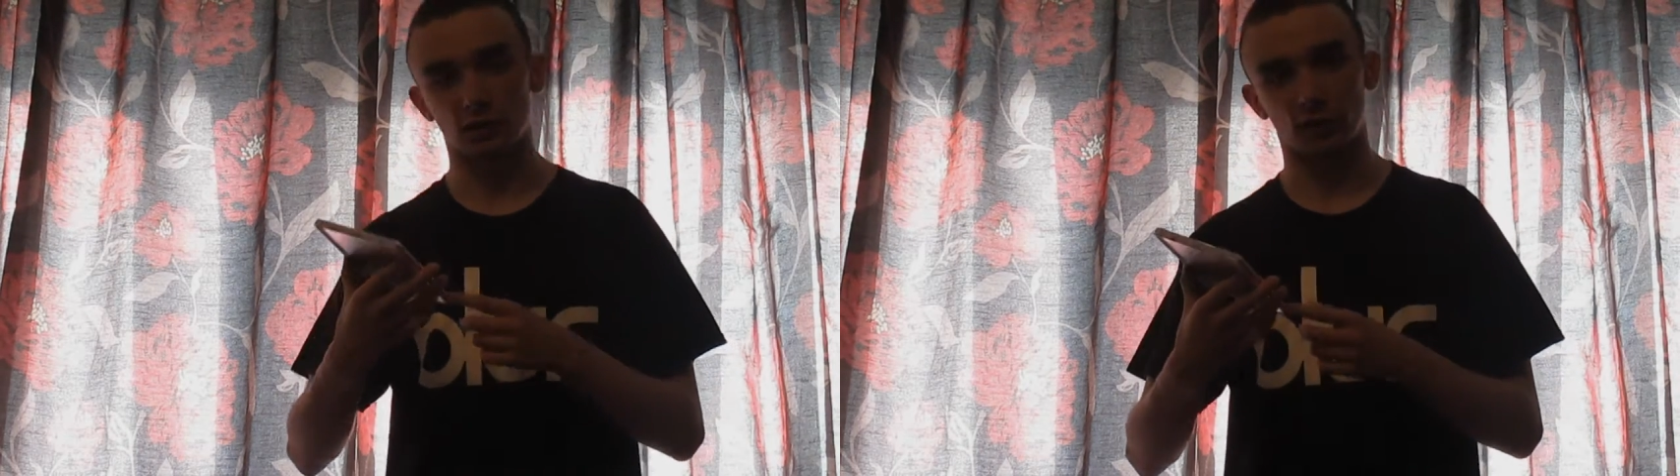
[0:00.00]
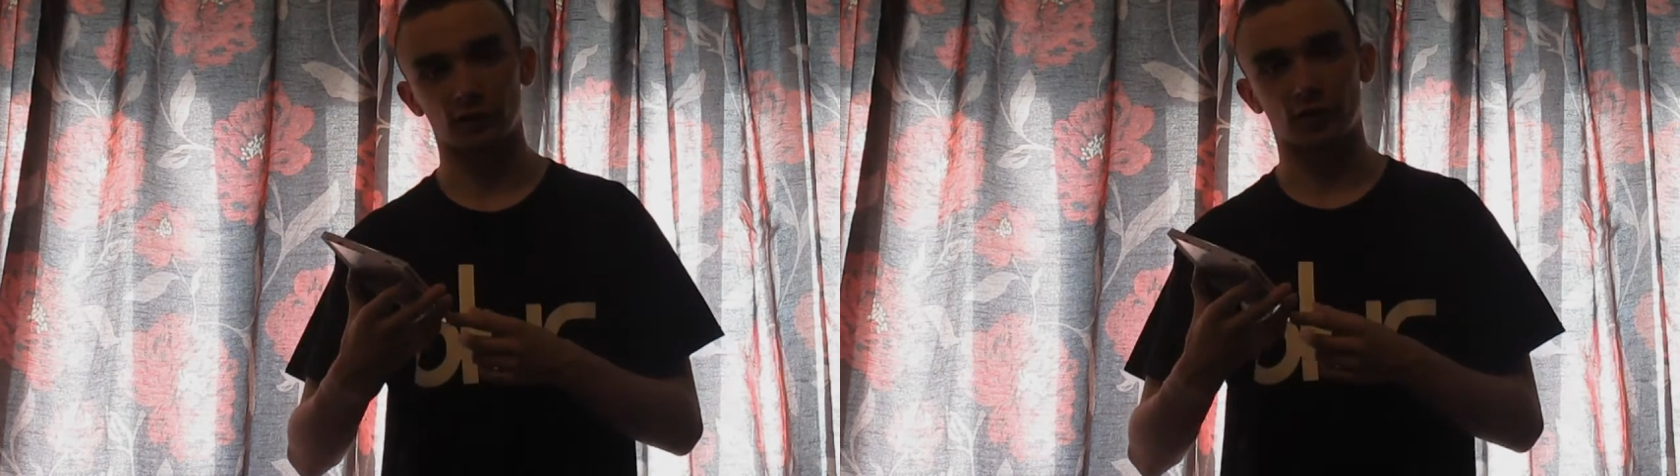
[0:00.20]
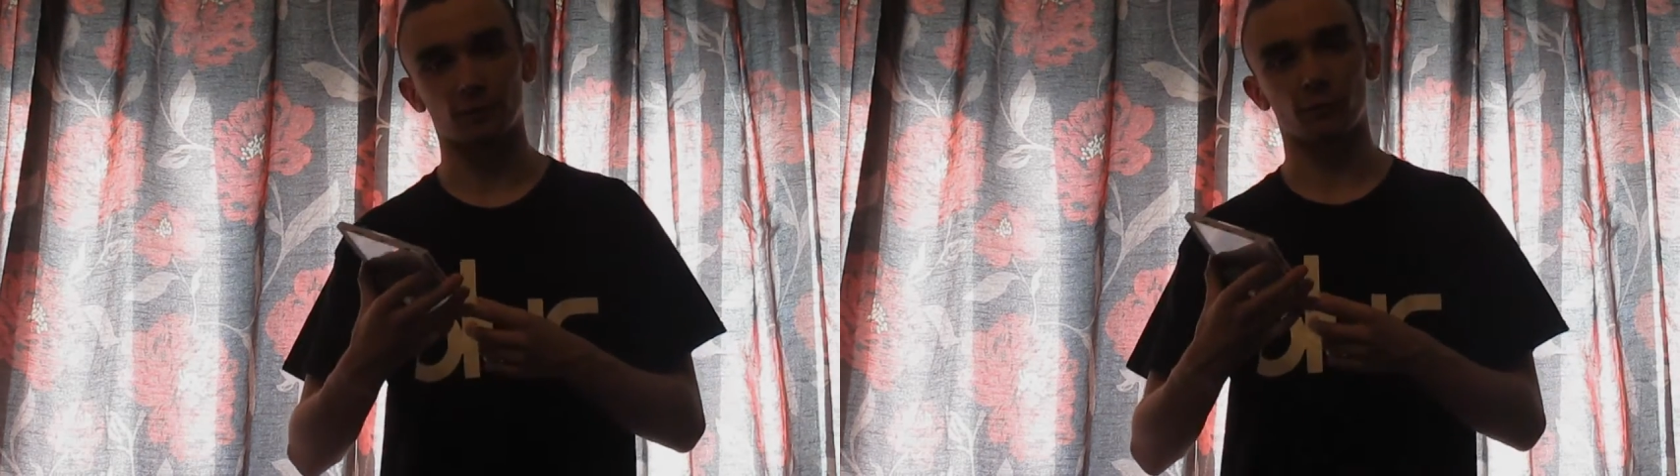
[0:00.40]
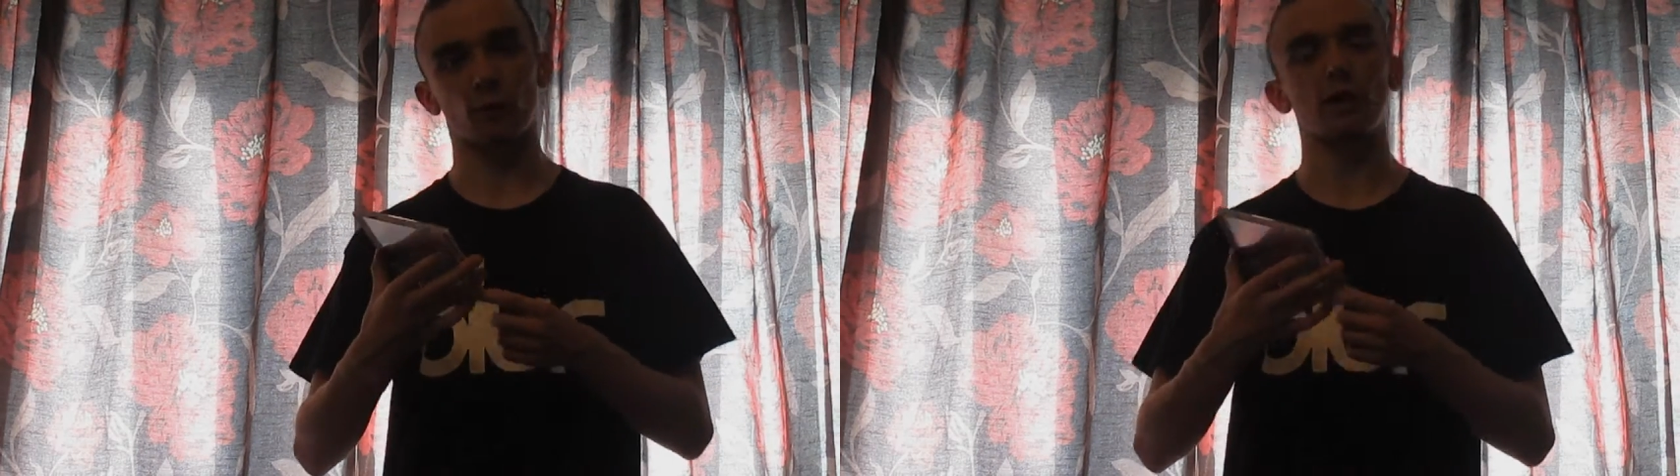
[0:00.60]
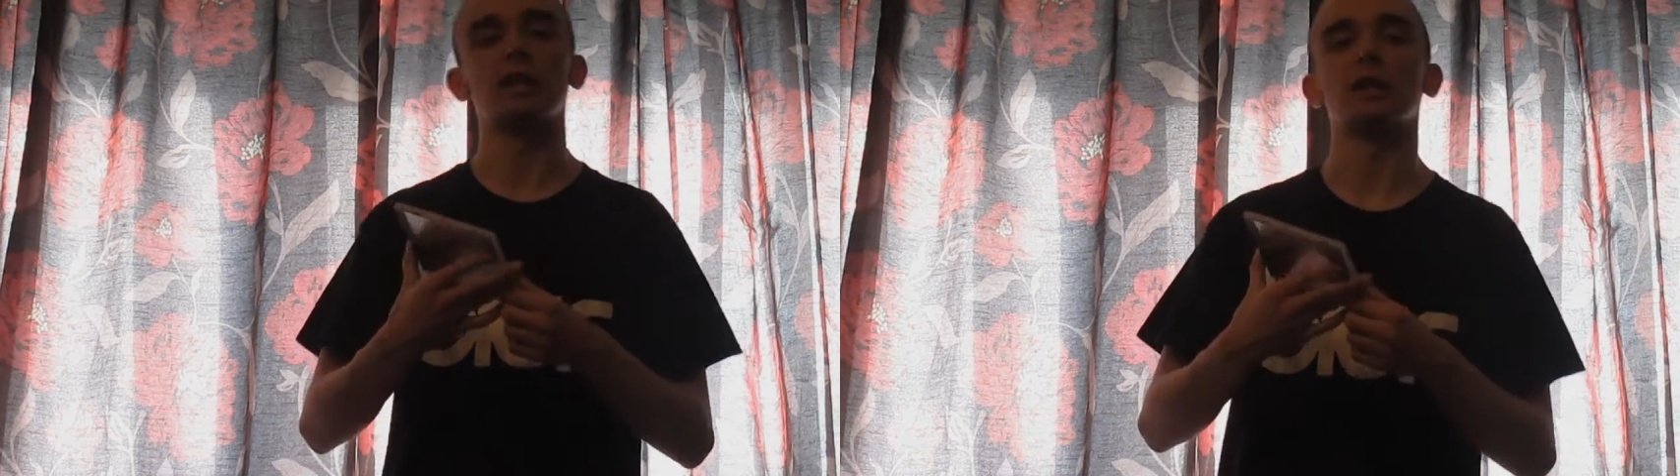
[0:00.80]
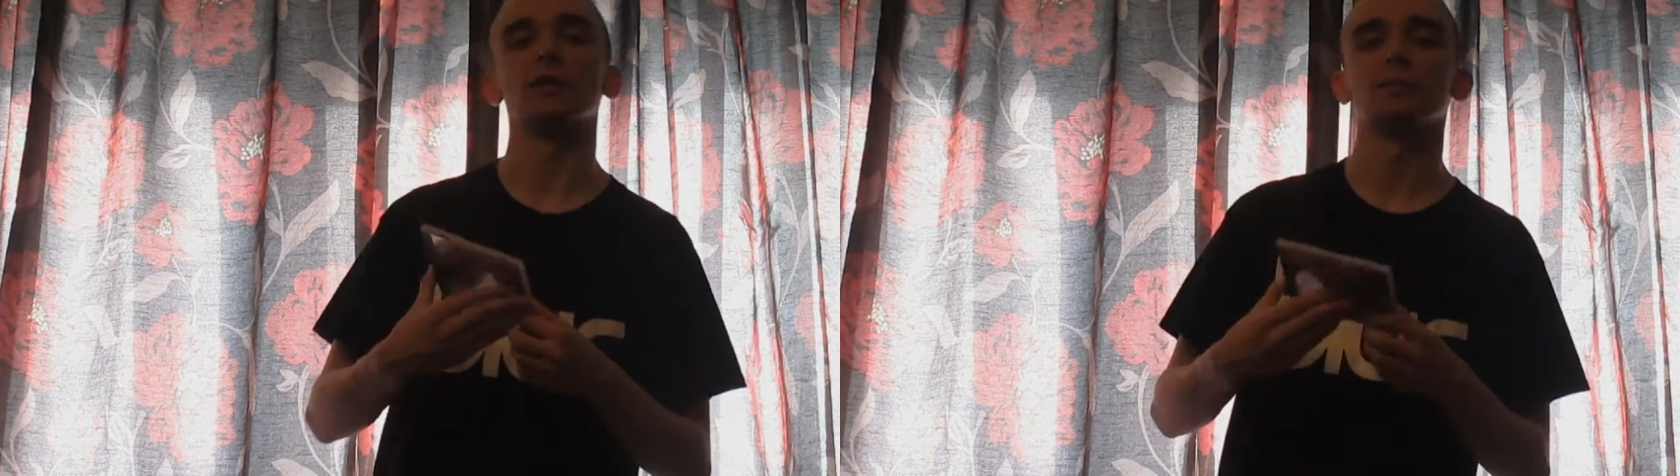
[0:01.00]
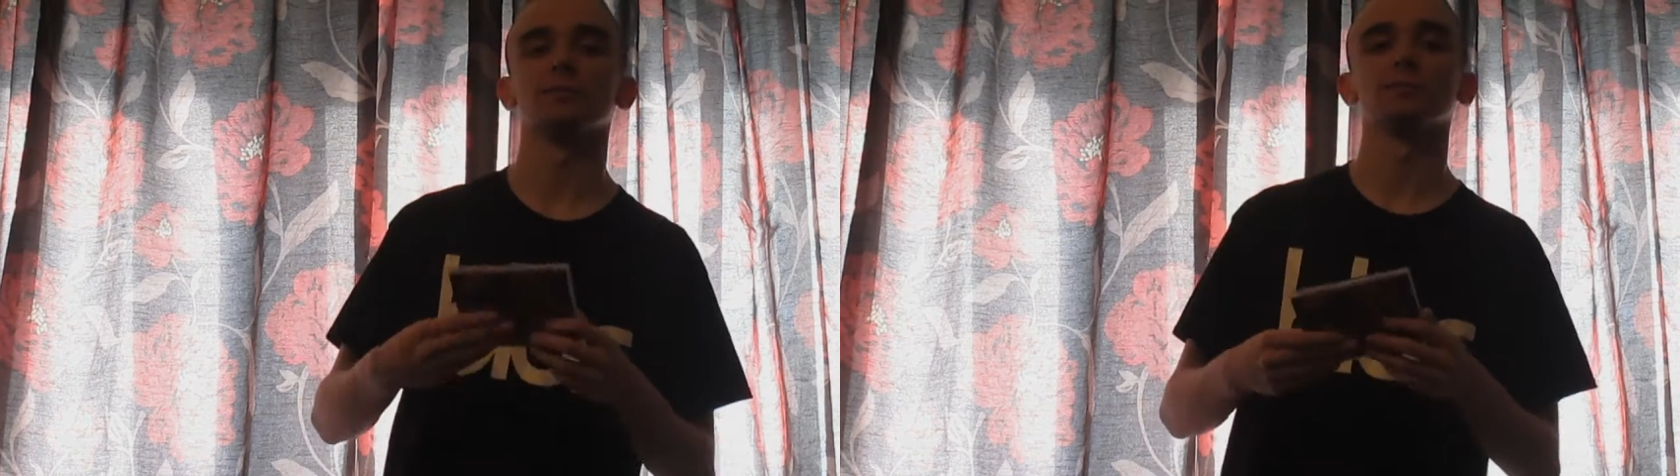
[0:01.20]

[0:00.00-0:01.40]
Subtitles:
to the top three.